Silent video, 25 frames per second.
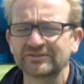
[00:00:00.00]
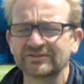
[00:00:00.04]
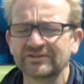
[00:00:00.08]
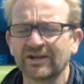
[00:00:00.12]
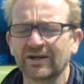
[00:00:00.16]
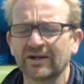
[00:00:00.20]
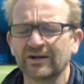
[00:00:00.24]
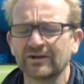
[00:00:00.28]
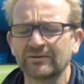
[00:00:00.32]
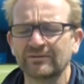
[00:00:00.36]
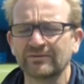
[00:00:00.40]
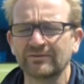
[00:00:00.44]

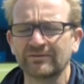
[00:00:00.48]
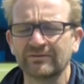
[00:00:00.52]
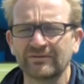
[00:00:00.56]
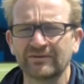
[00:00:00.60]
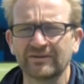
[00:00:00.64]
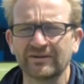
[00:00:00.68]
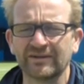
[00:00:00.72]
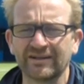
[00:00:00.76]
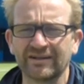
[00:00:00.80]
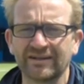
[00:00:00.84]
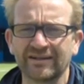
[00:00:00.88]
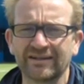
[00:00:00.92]
so
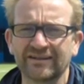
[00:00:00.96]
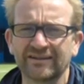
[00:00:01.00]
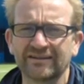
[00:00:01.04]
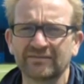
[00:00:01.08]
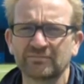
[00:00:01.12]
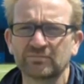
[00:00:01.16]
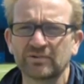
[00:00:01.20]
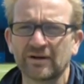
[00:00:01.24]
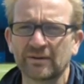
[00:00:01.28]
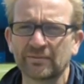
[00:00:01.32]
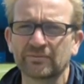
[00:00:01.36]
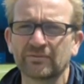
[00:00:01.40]
the
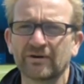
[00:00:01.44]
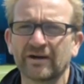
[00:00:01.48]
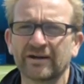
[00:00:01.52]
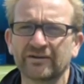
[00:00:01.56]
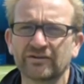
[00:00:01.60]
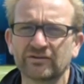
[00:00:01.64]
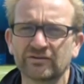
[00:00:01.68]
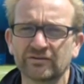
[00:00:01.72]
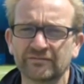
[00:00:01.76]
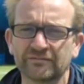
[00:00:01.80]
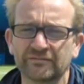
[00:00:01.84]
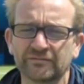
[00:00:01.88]

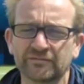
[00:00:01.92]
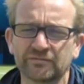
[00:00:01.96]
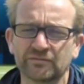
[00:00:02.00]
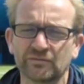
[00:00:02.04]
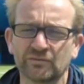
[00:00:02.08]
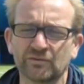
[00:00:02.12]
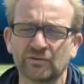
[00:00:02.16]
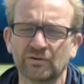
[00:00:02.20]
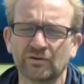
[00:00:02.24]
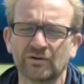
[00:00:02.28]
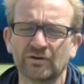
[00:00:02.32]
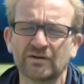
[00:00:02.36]
preparation
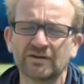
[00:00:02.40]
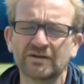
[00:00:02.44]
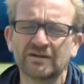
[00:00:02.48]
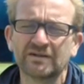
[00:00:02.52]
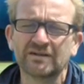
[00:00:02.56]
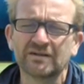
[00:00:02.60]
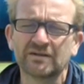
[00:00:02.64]
for